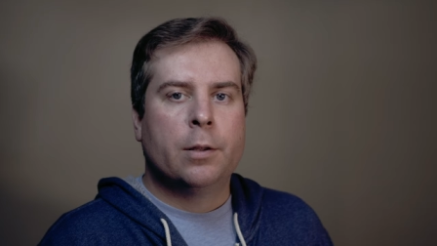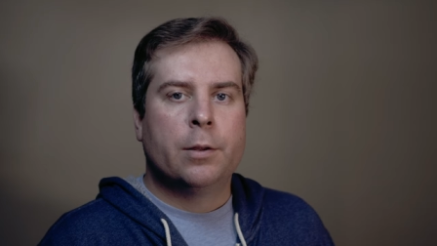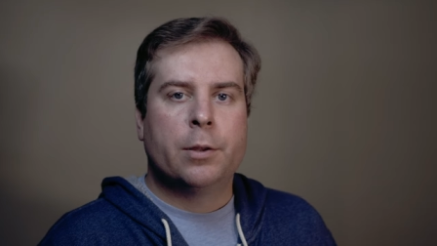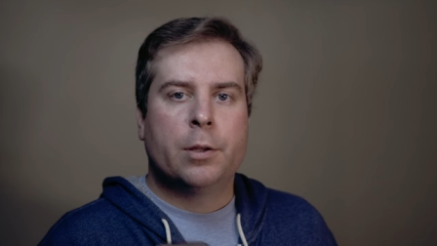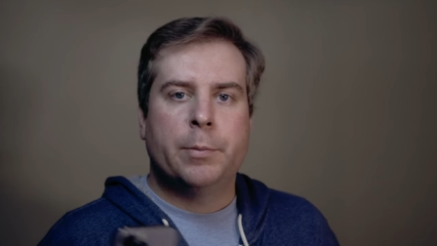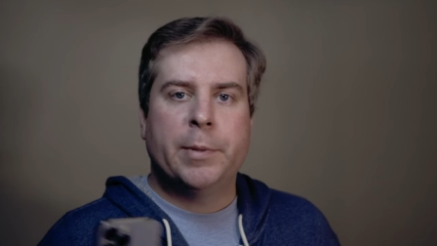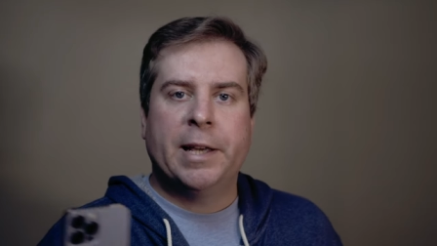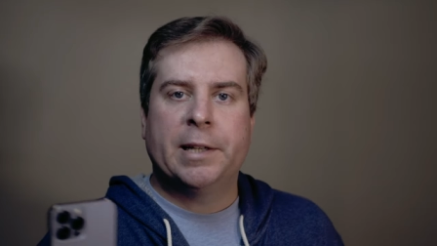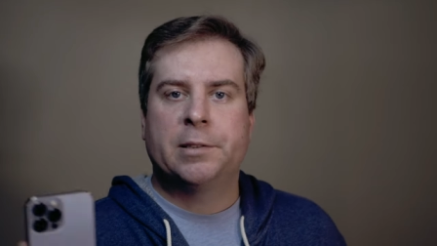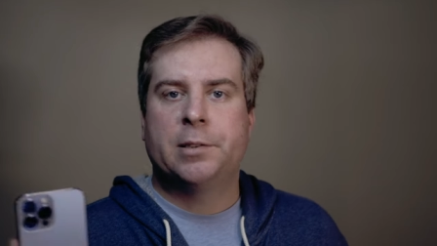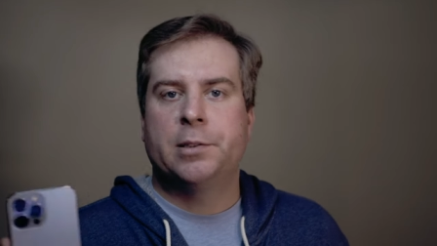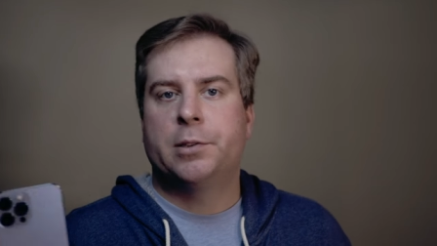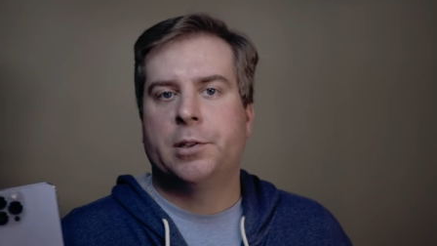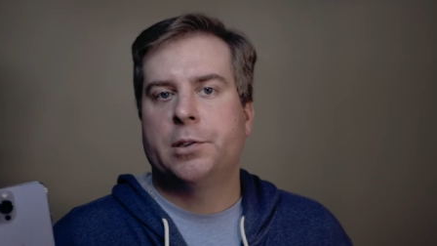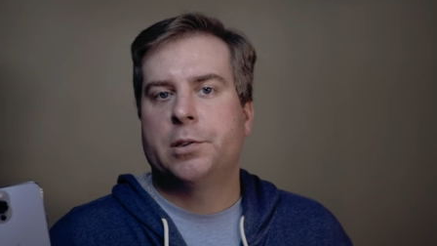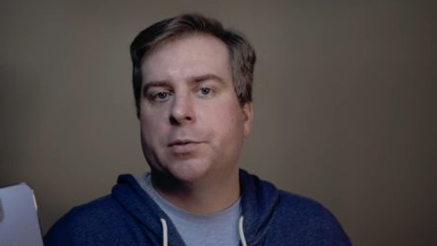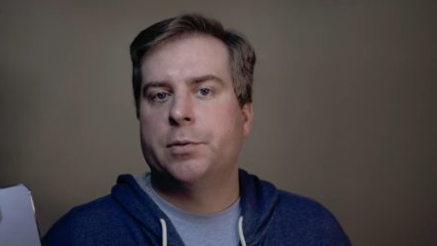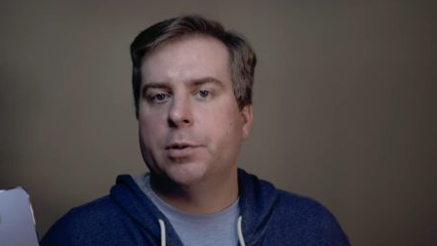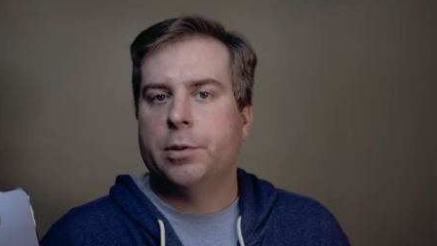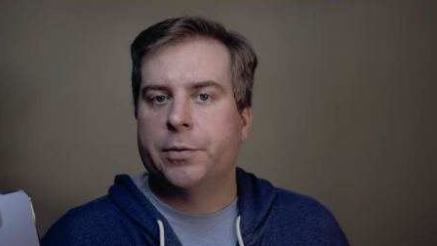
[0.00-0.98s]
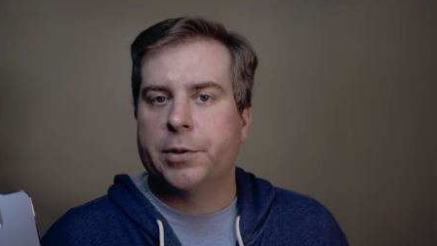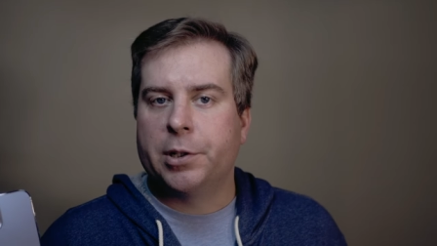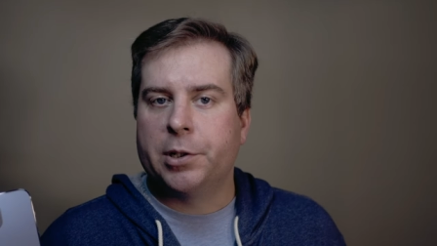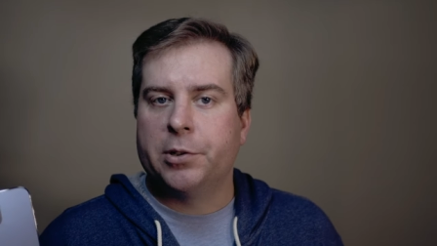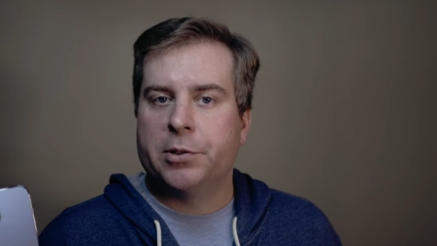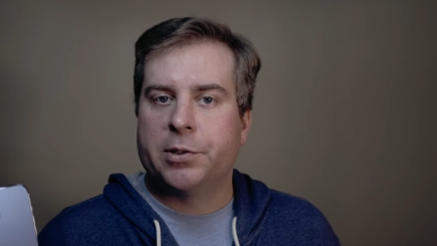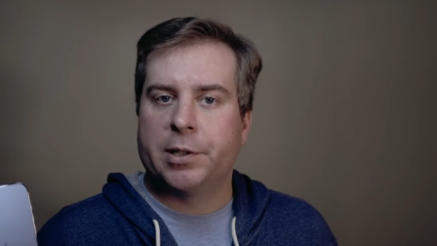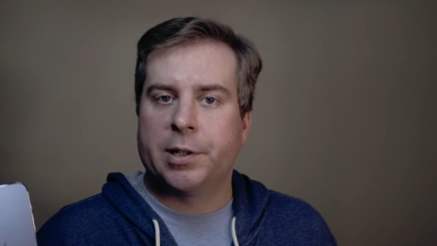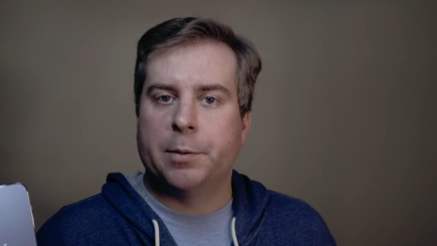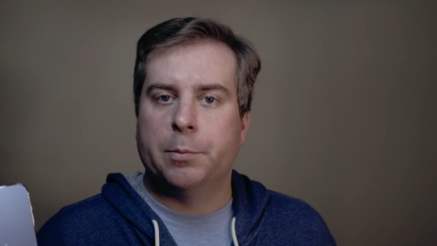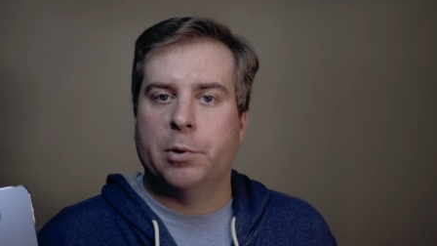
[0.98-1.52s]
The Max is useful if you're
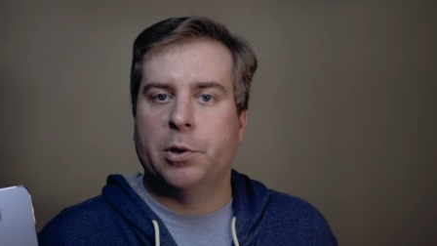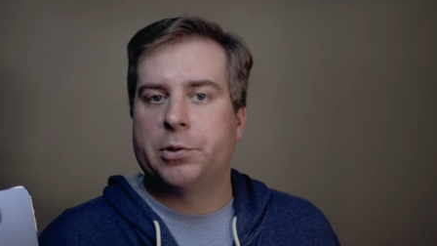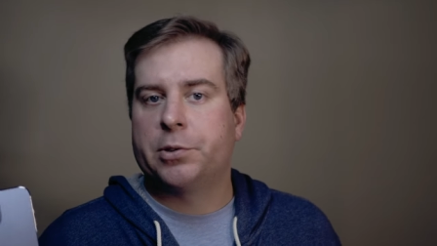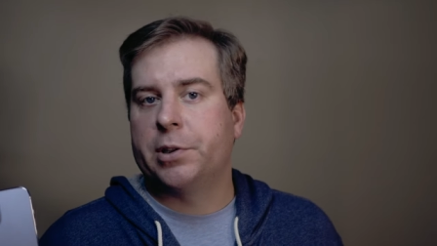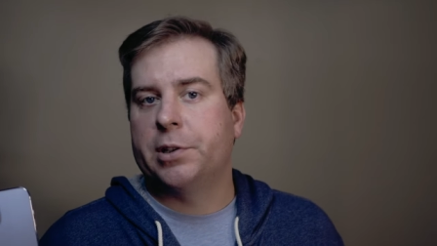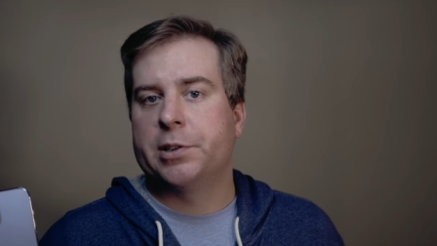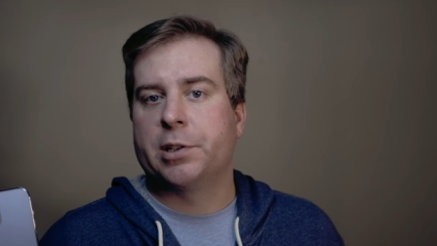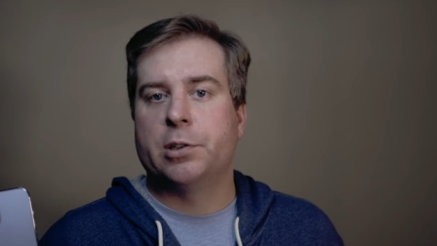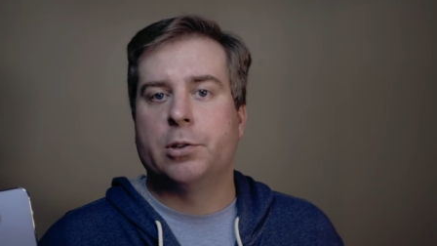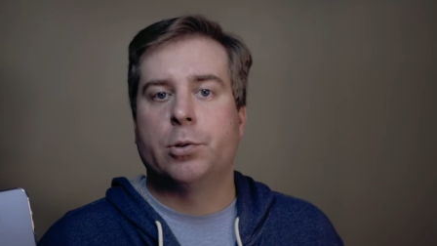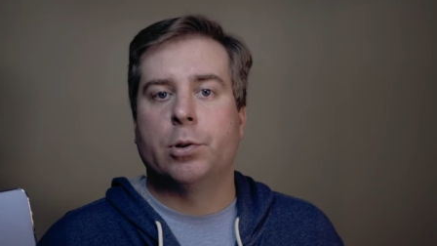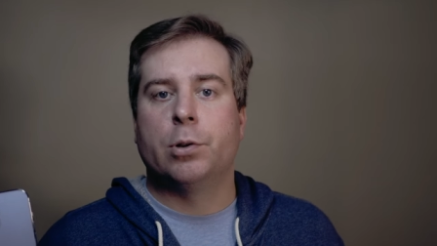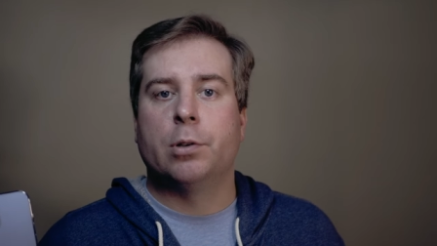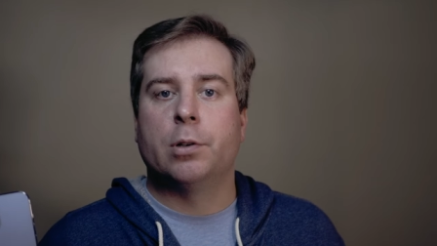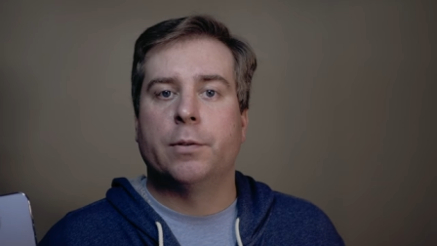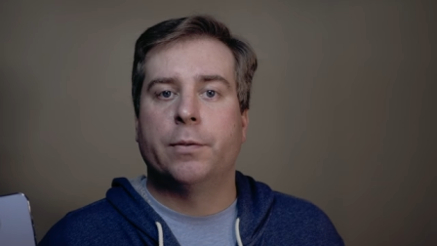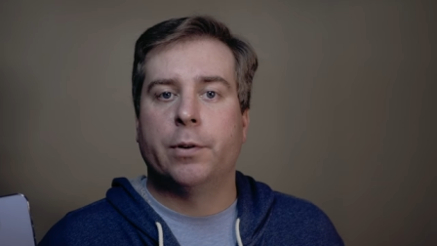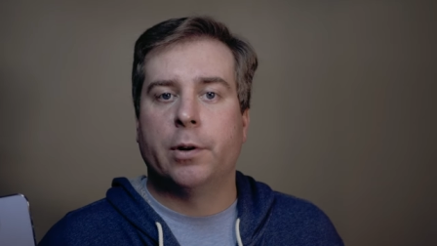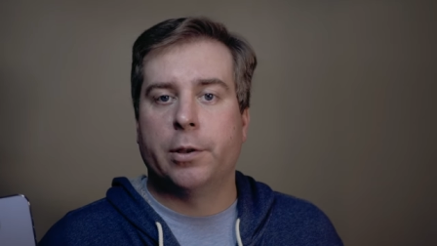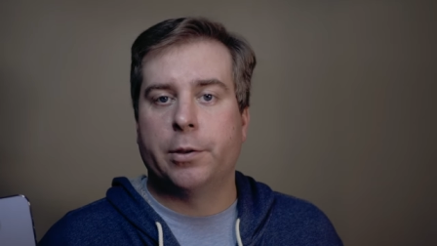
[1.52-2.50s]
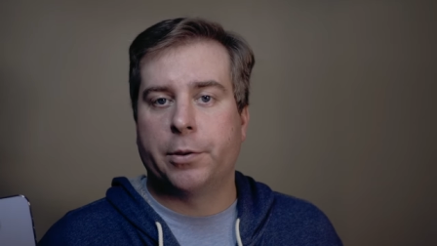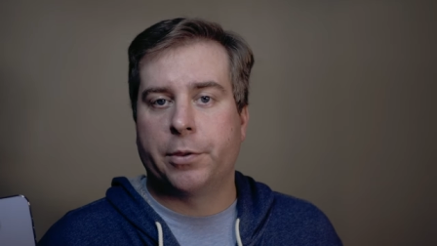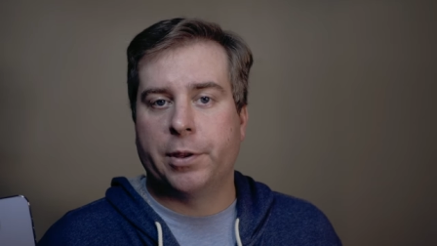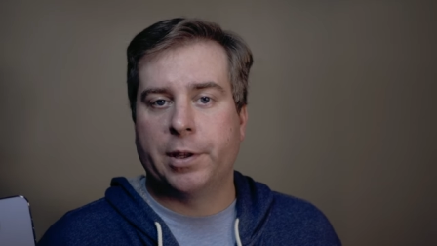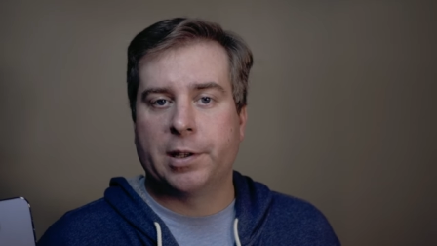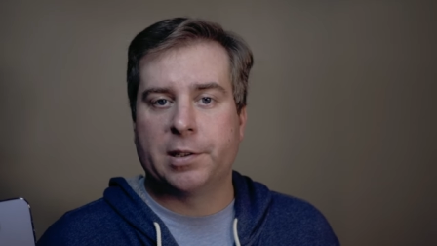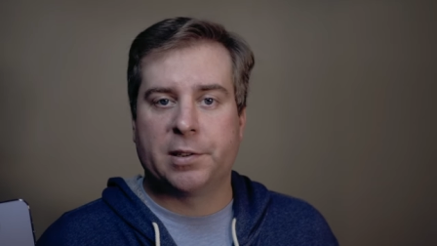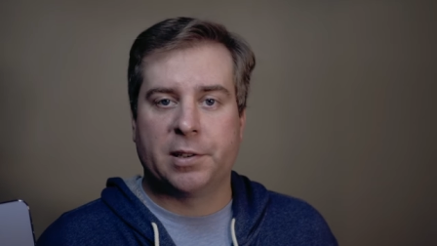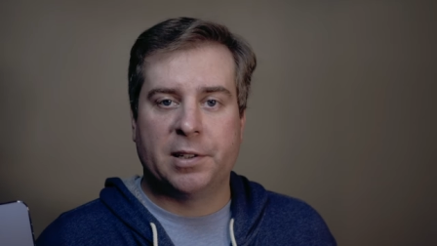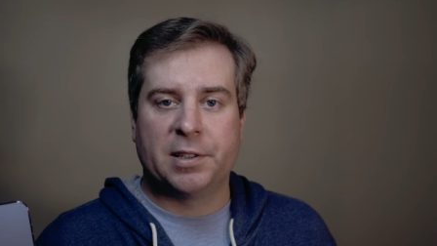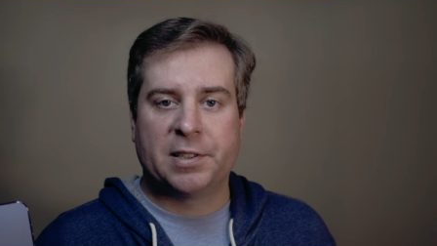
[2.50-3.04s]
using it mostly as a controller for other
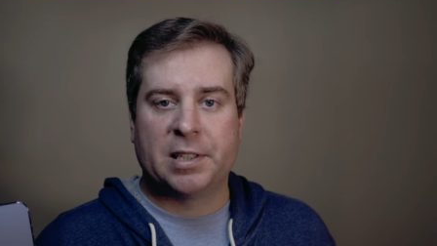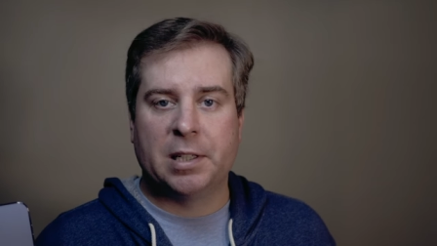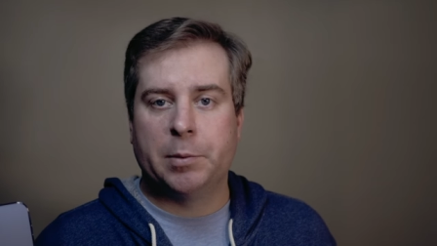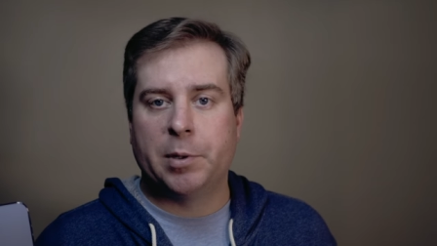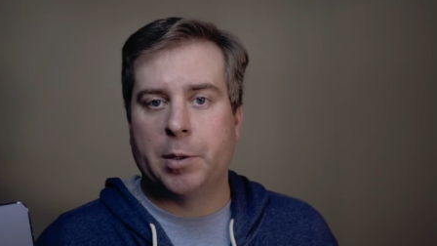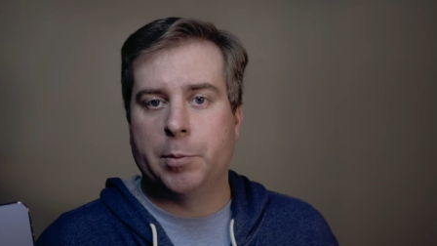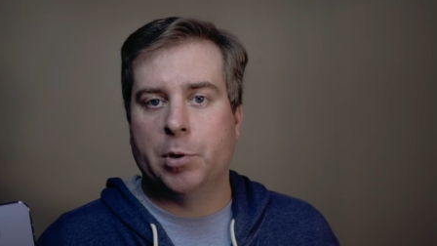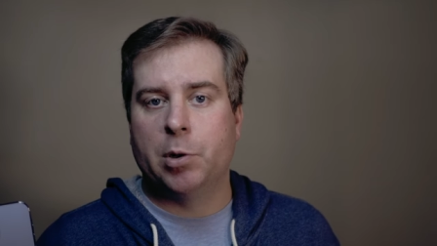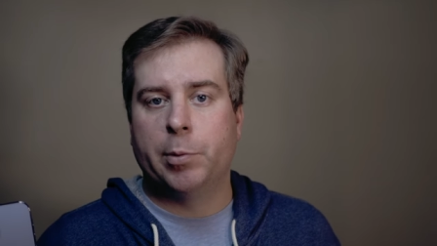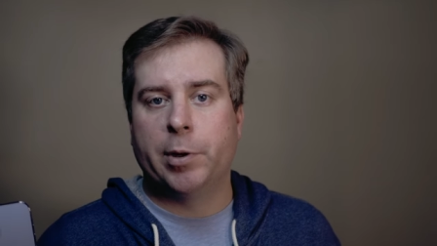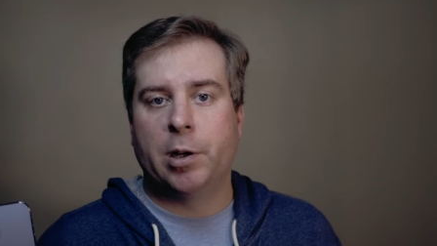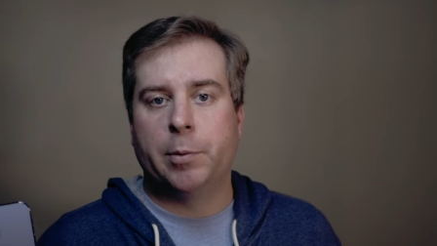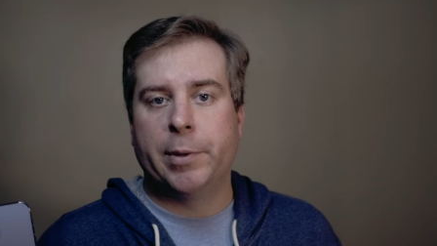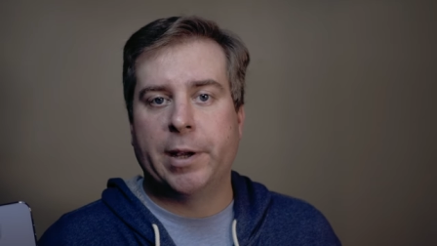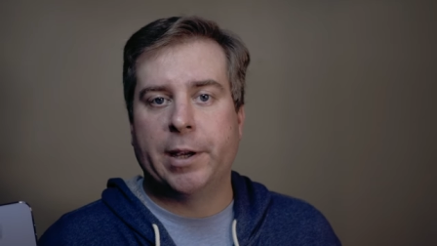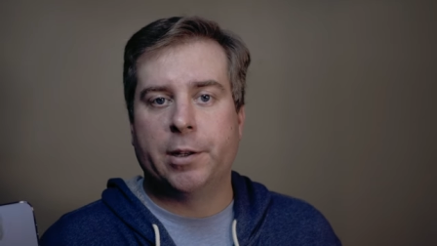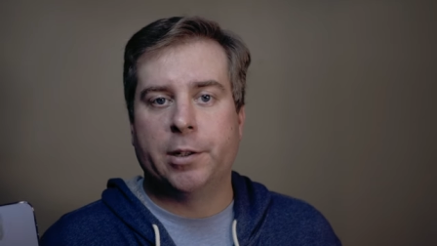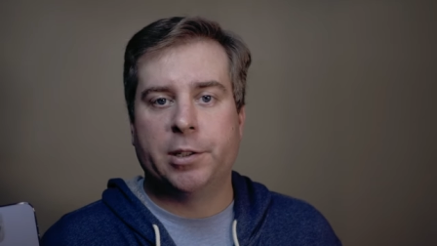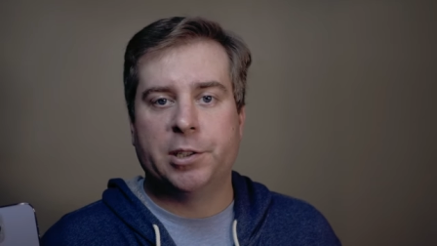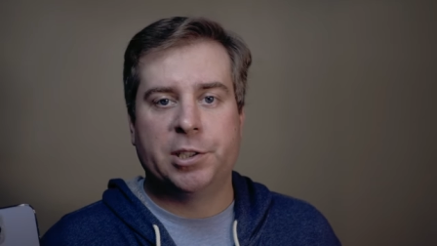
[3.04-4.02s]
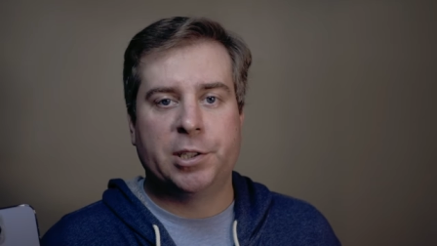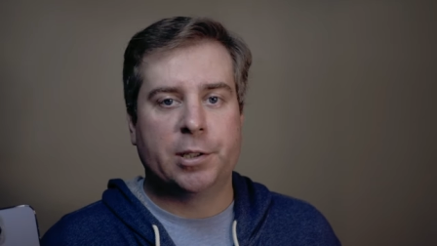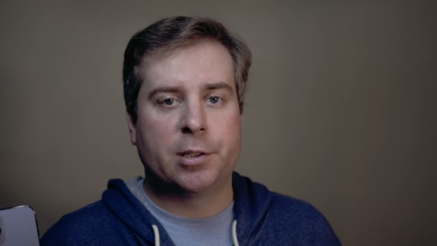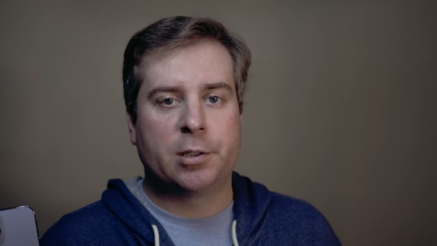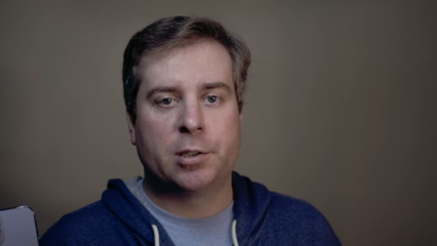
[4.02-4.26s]
things in a semi-mobile manner, e.g.